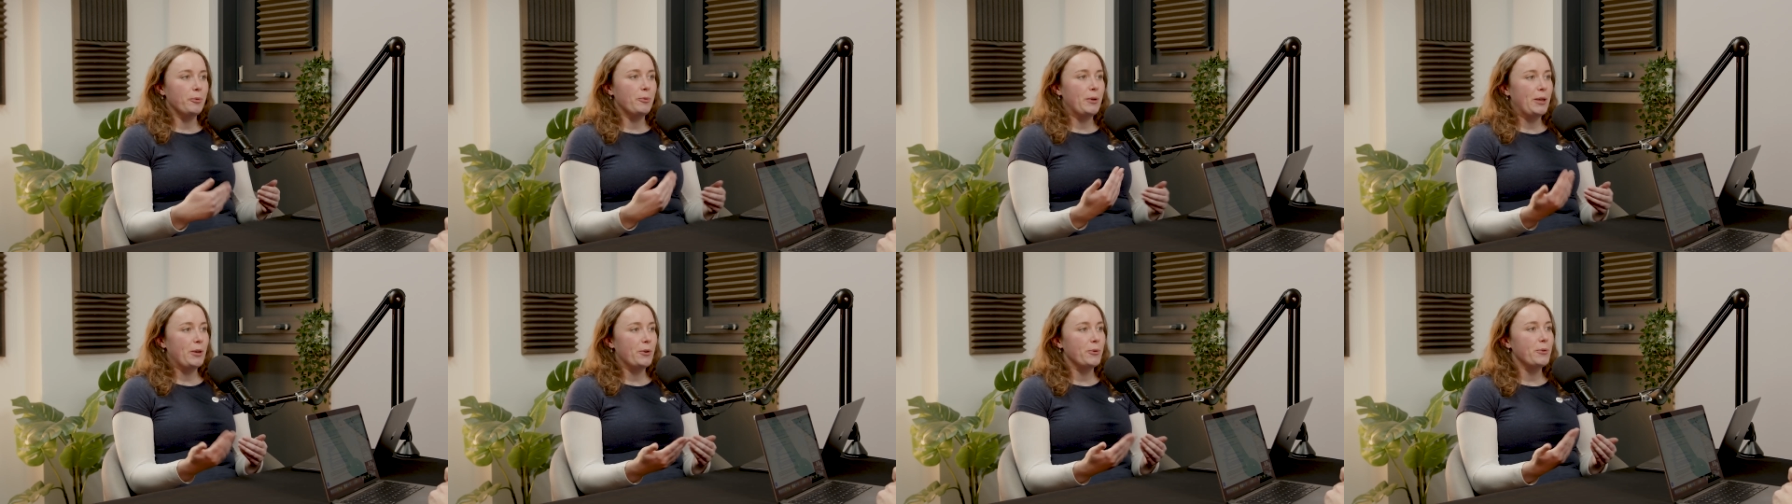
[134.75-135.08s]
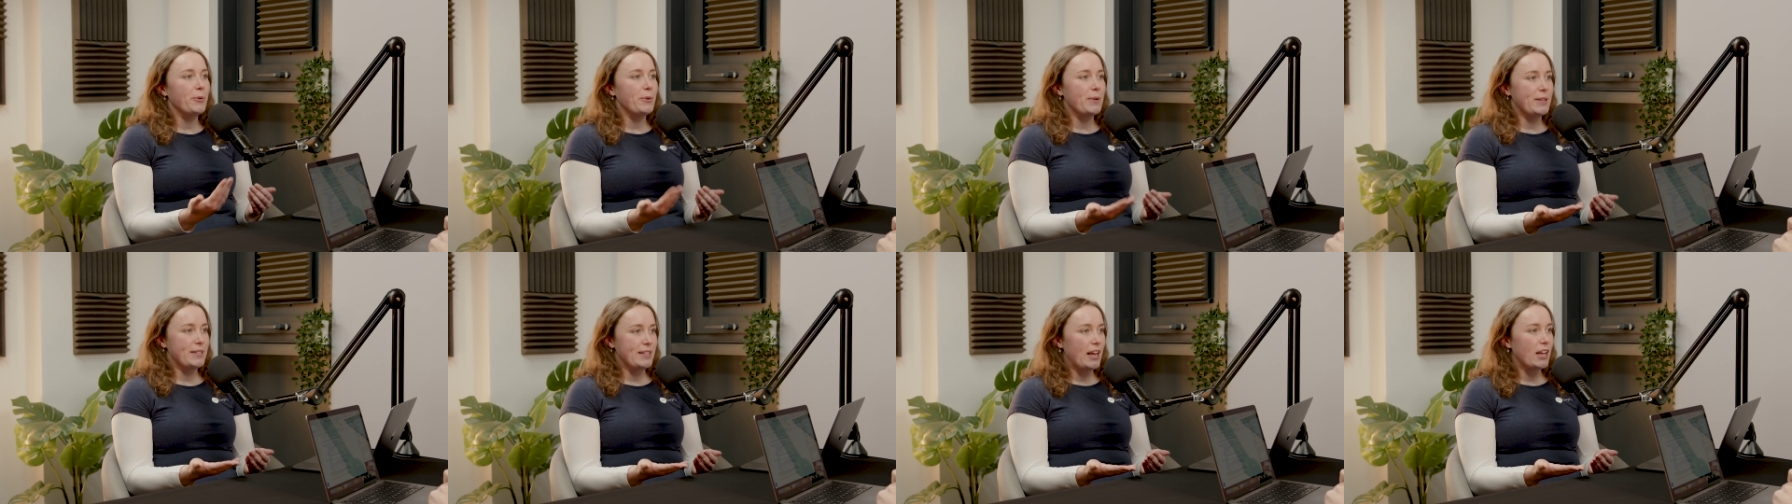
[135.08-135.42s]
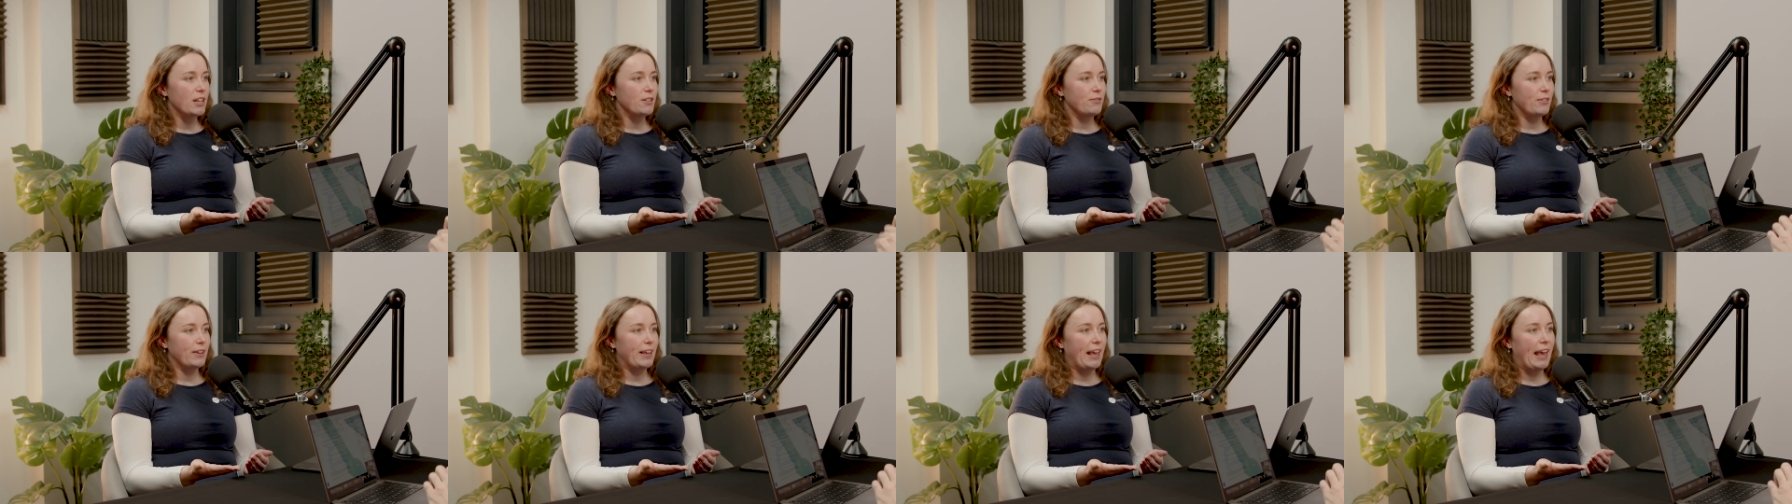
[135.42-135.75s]
we always
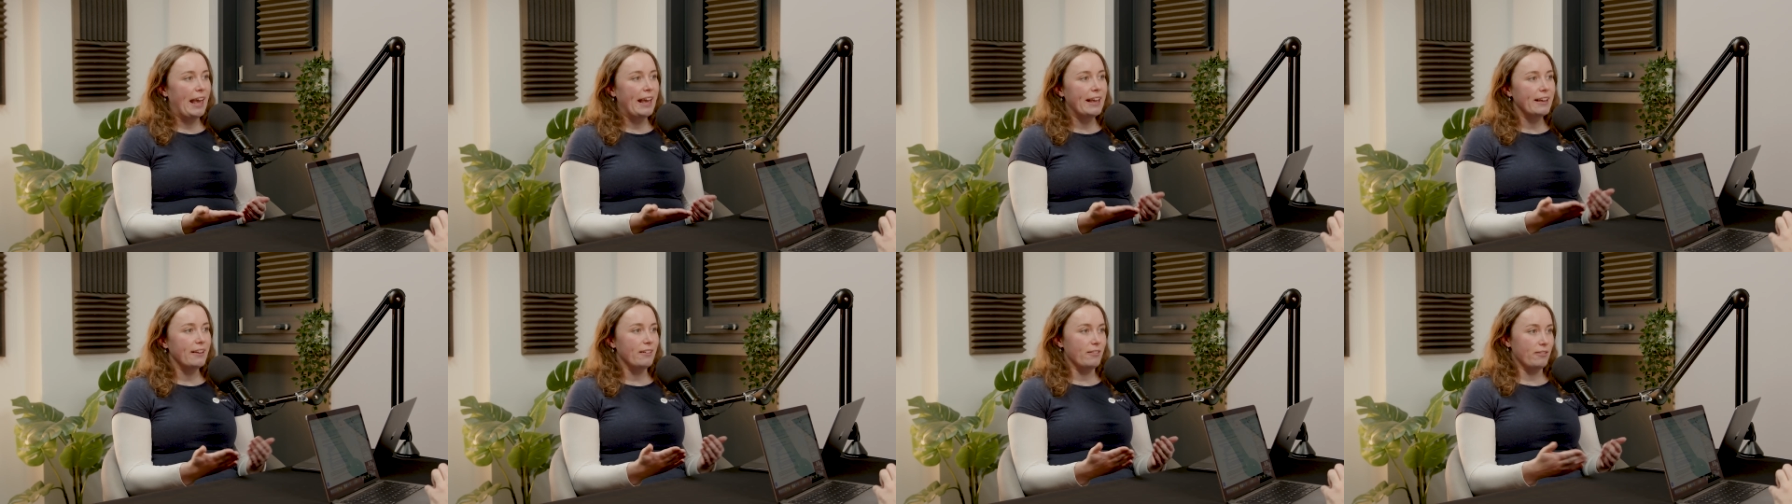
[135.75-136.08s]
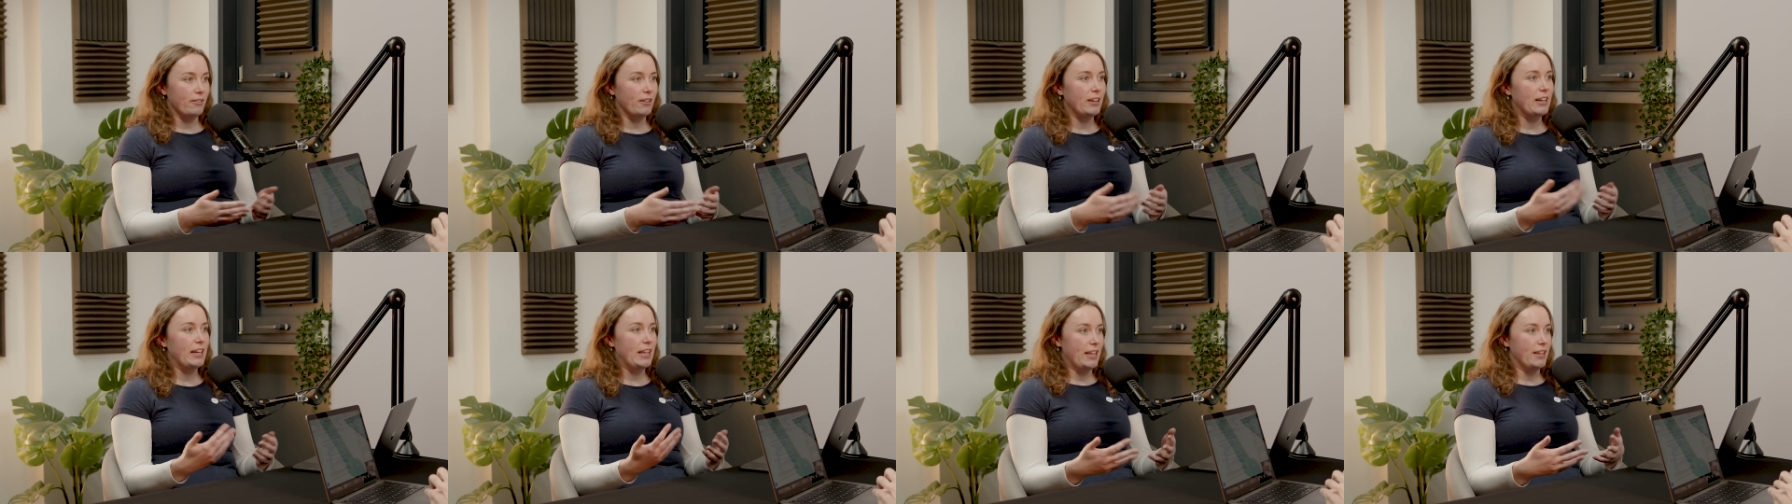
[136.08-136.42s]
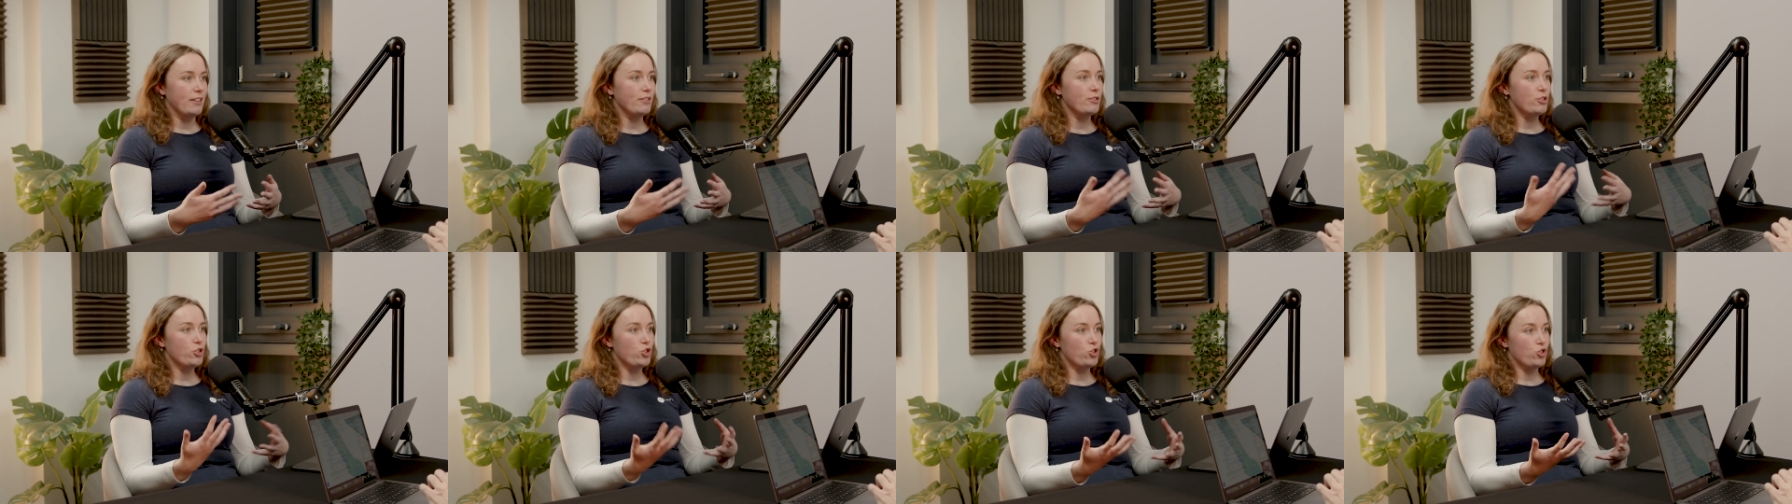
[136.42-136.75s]
advocate a
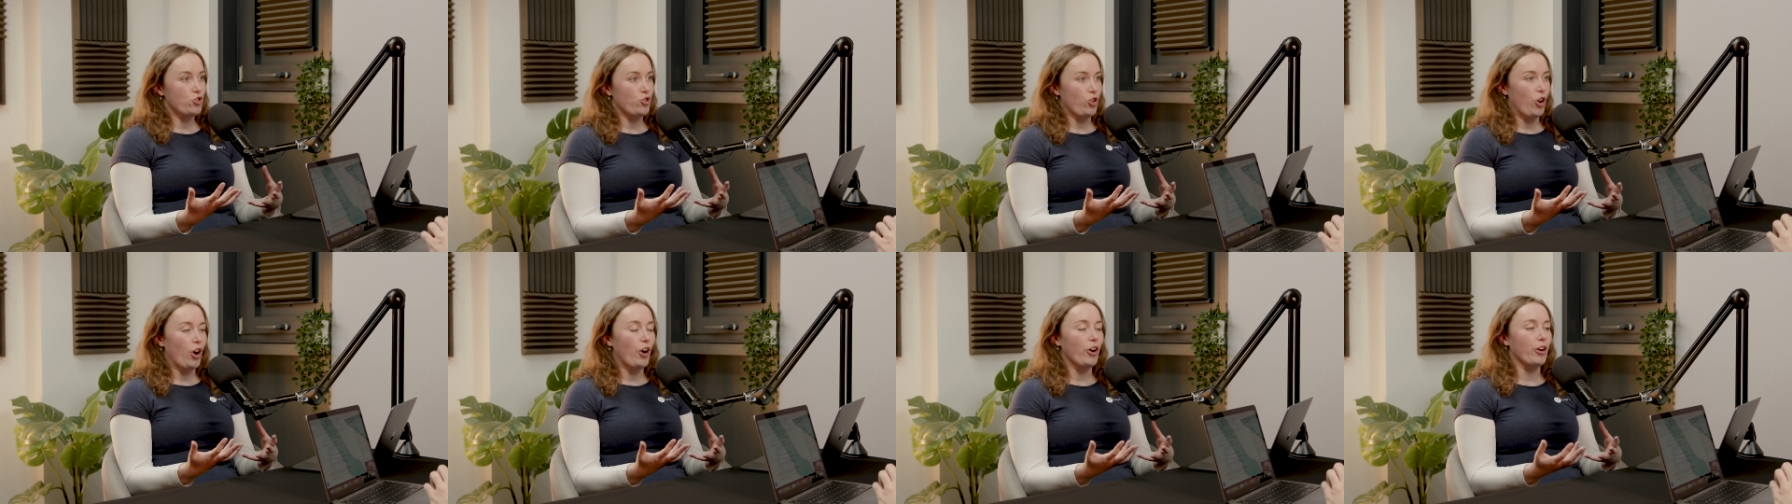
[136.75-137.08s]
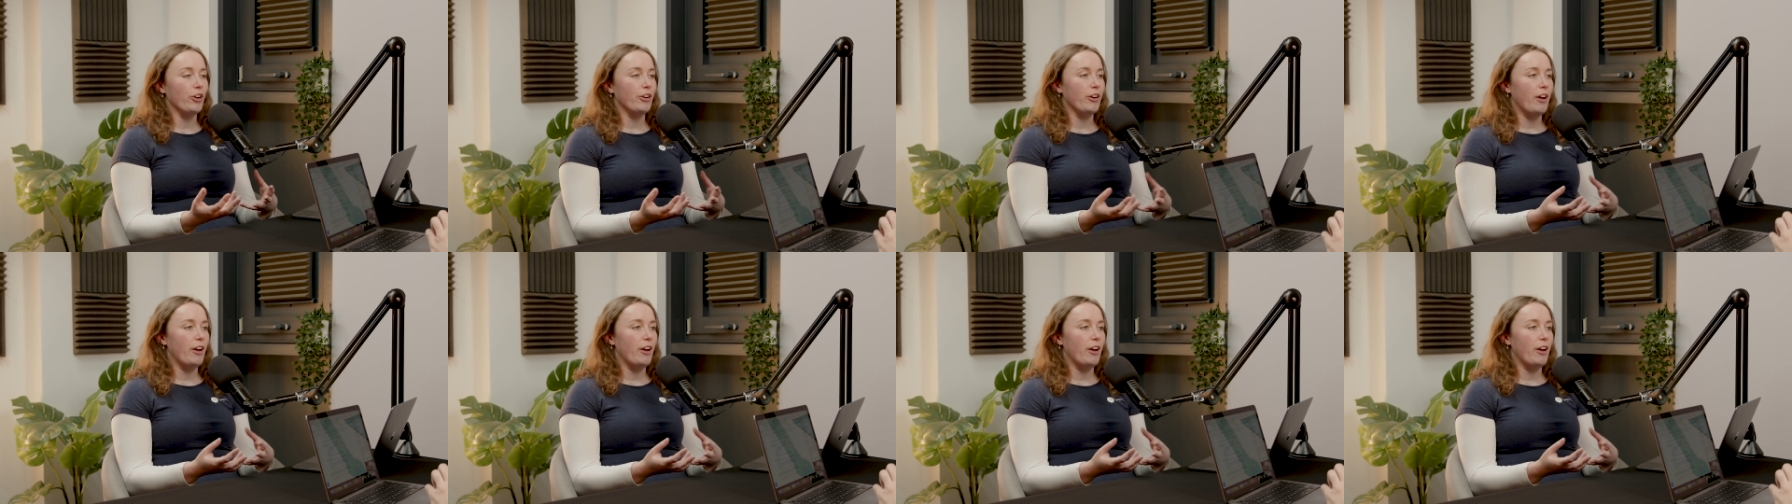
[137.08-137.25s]
really strong